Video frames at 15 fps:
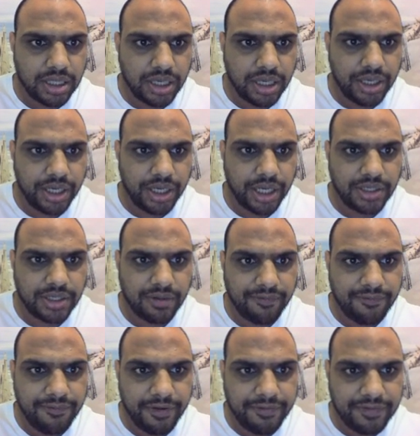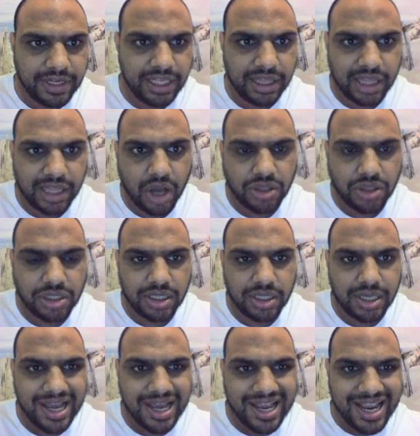the earning is
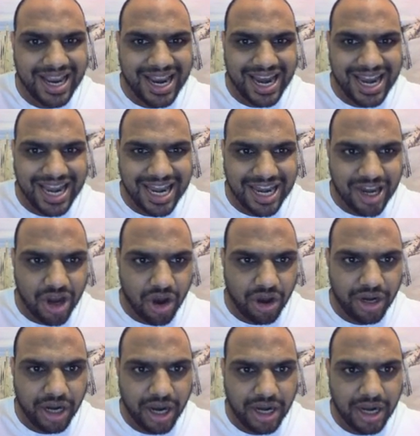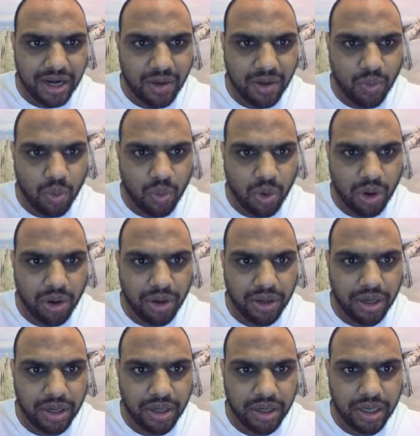
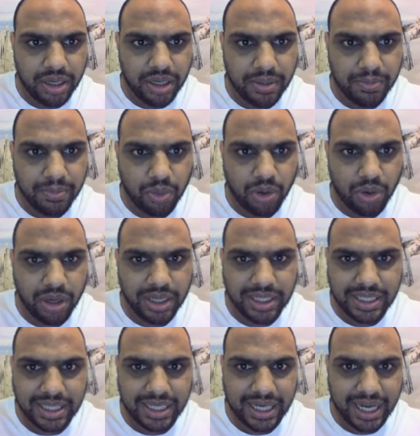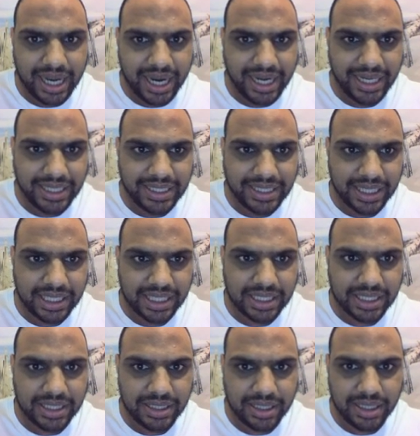
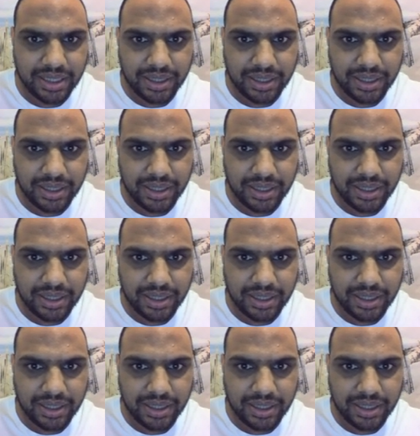15,901.86